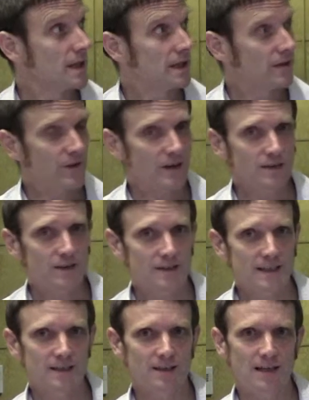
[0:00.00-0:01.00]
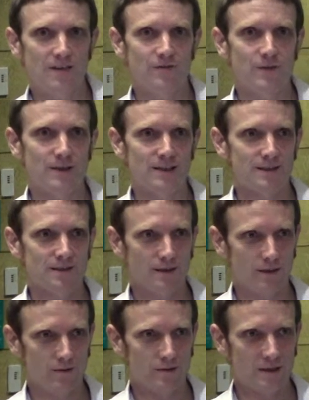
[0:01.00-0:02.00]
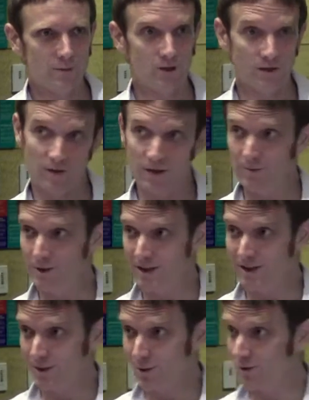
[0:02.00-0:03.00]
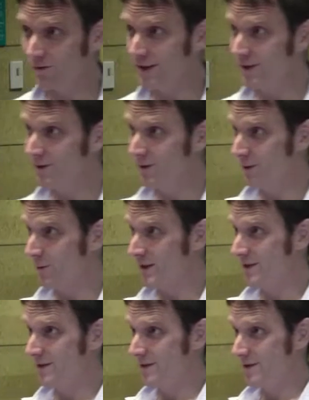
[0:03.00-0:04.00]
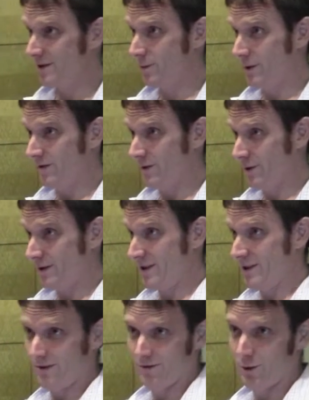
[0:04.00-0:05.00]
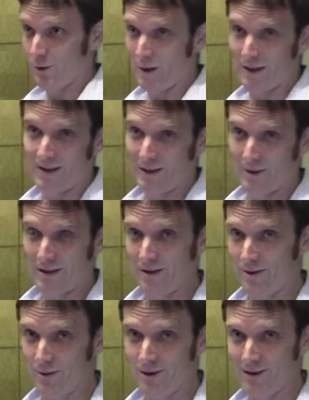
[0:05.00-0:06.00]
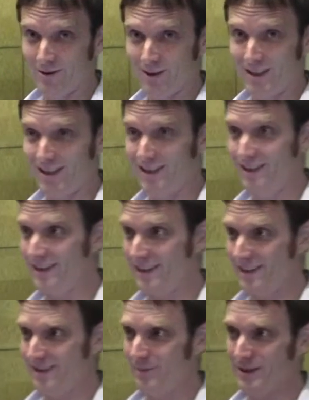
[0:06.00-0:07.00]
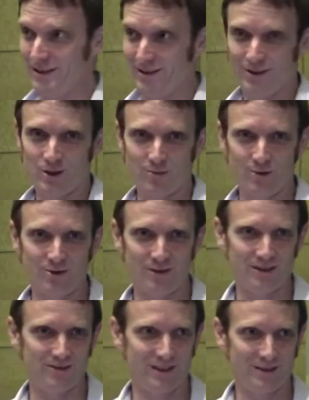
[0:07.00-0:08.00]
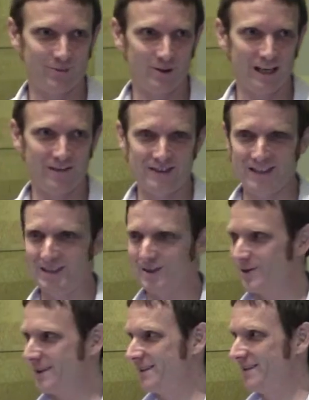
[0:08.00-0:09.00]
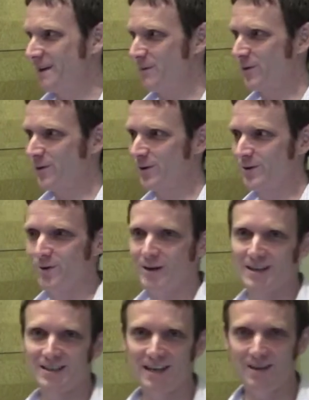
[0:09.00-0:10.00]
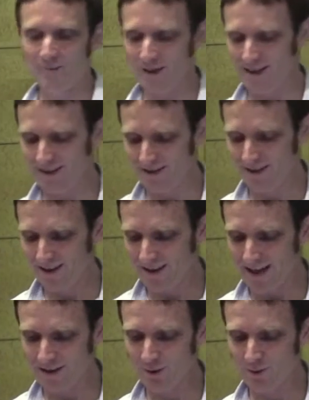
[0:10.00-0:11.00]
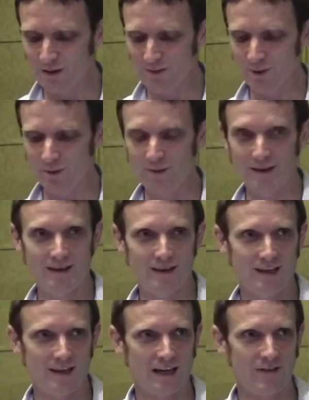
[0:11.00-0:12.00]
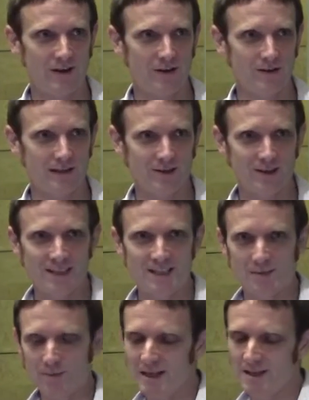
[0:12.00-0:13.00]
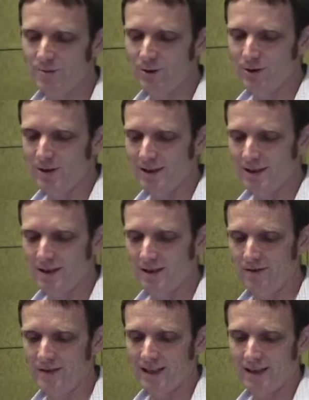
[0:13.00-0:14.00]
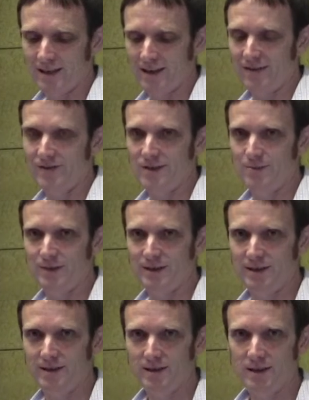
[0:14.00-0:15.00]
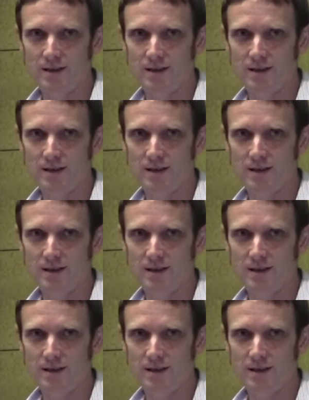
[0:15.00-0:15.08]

And I found that Second Life was, somewhat of a limited social venue. I wasn't super, even though I was into virtuality when I was a 13-year-old kid and being in the terminal. In real life as an adult, I prefer going outside and meeting actual people. But I found the artistic possibilities of Second Life to be